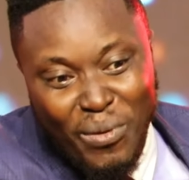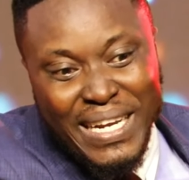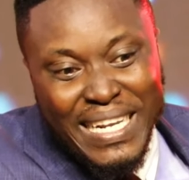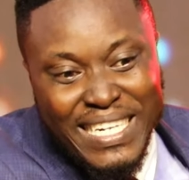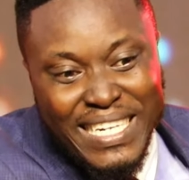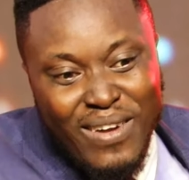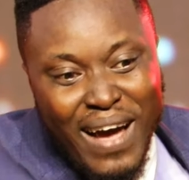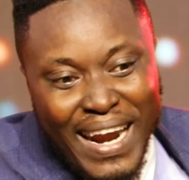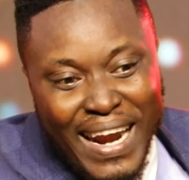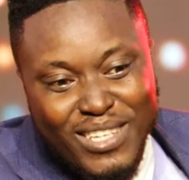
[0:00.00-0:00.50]
they
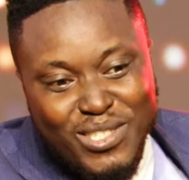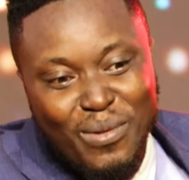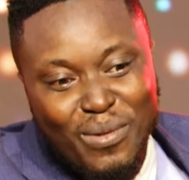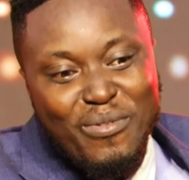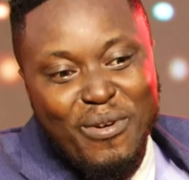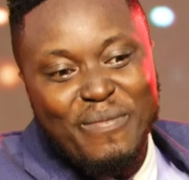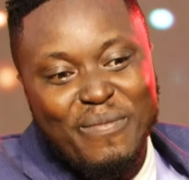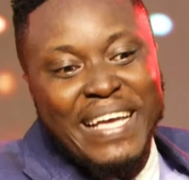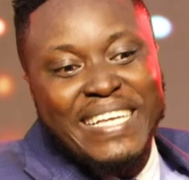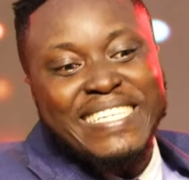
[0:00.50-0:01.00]
did not allow someone
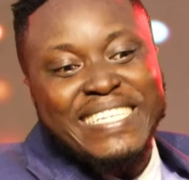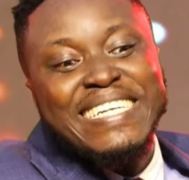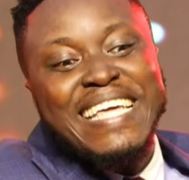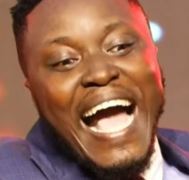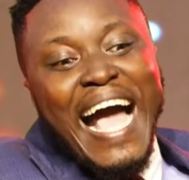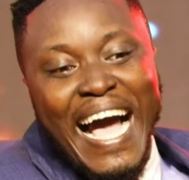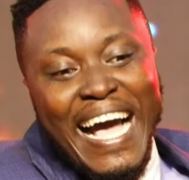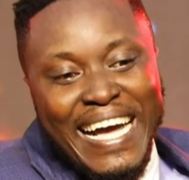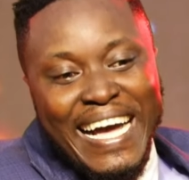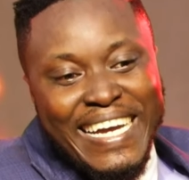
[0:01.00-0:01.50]
from Nigeria.
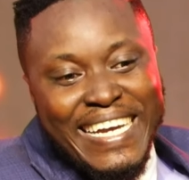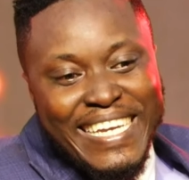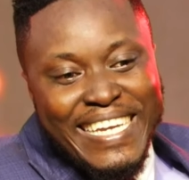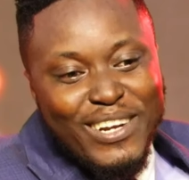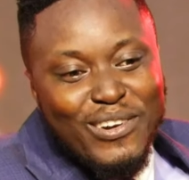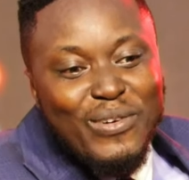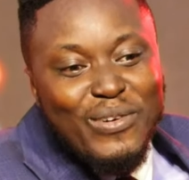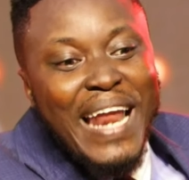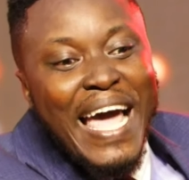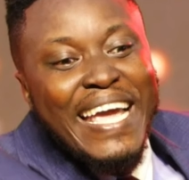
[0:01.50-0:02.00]
He
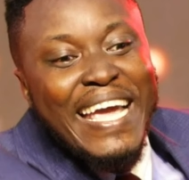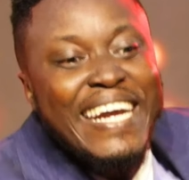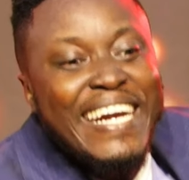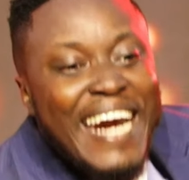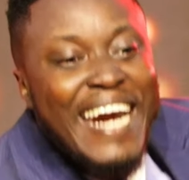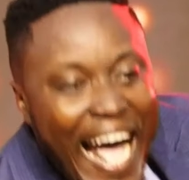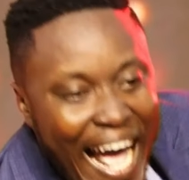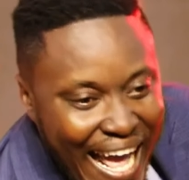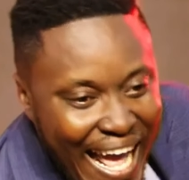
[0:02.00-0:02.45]
looked like Iraq.